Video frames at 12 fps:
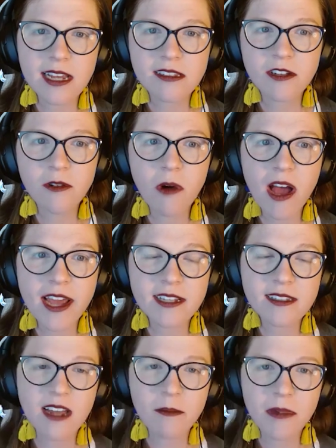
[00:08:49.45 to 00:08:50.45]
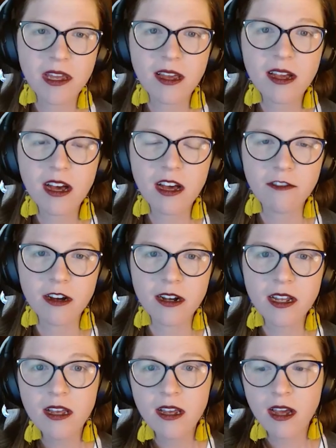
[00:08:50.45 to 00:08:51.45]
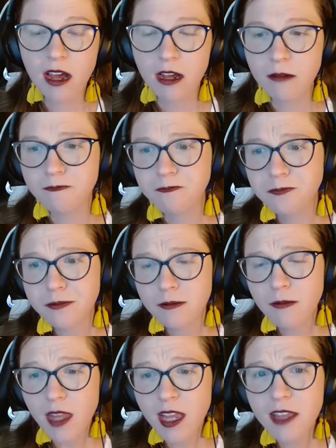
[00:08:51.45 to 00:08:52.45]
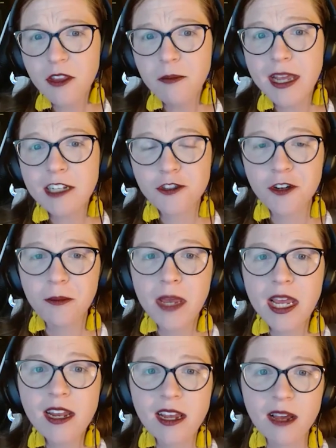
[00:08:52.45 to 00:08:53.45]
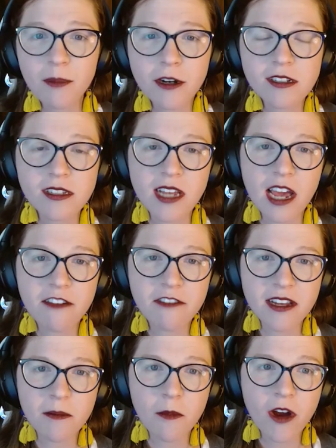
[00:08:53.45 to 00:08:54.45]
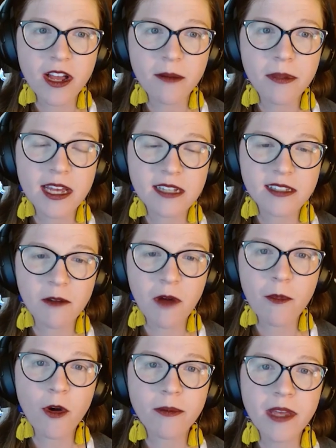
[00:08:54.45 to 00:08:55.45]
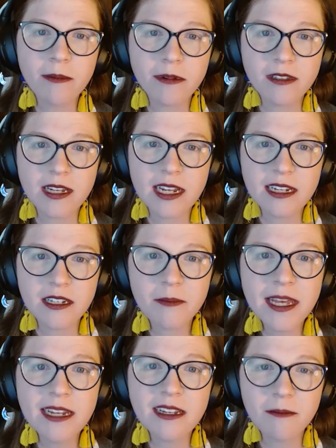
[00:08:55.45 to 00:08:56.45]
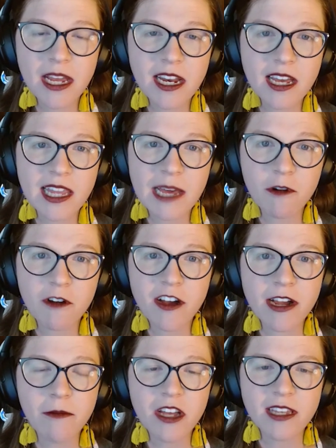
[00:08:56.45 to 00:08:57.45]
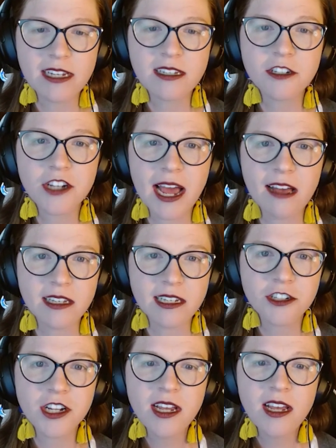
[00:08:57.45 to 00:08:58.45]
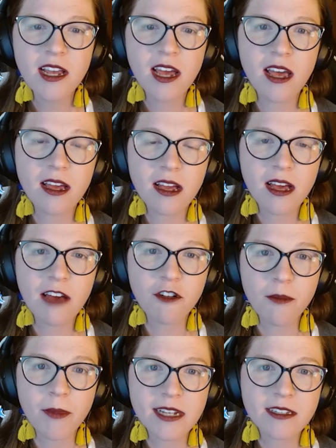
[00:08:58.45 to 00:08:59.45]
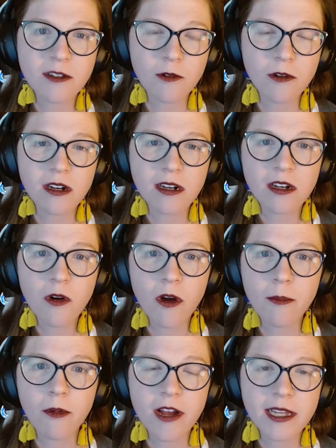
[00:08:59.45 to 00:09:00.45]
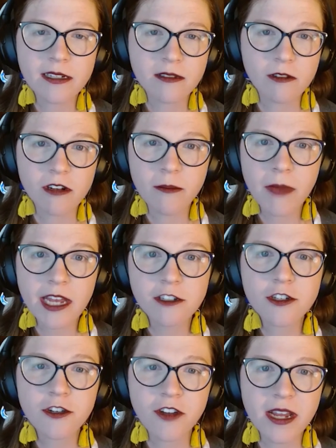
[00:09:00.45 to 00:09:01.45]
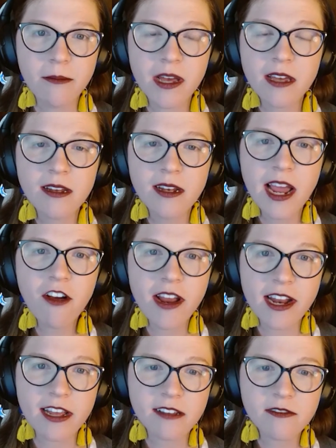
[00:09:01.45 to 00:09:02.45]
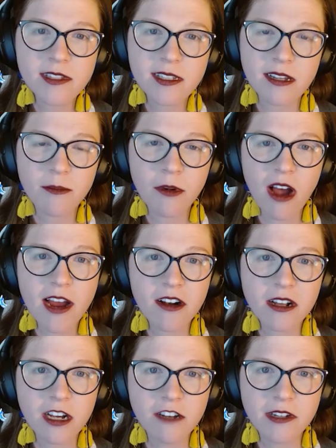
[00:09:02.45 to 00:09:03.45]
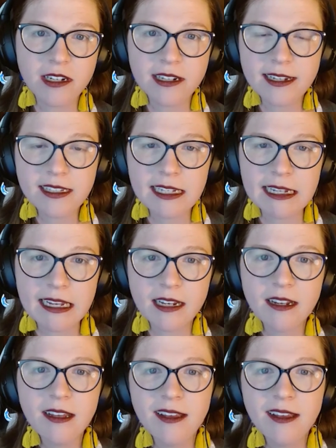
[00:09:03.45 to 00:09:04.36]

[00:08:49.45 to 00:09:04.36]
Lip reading: as to why it's not being covered in the mainstream media. Personally, I find it more complexing why more people in independent media that were very willing to challenge government or corporate or mainstream narratives prior to COVID-19,